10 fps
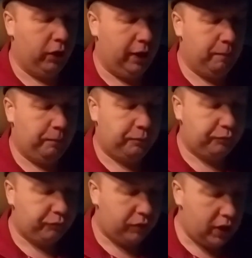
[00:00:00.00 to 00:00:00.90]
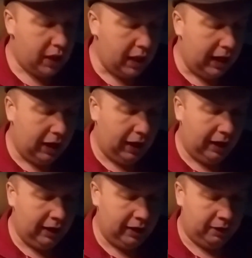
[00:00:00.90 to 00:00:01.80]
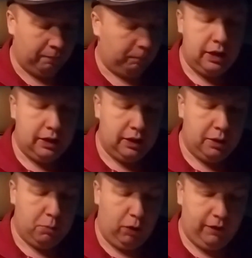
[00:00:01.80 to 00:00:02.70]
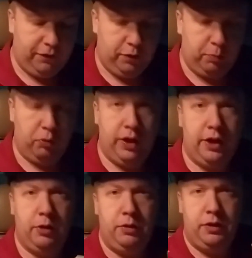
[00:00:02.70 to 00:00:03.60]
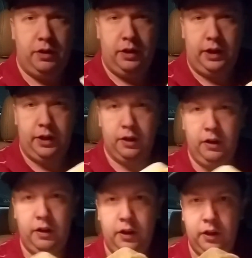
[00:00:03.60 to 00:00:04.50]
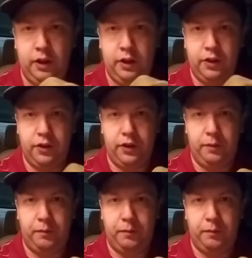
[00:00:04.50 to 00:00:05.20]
that. Now, I got a breakfast burrito here. See?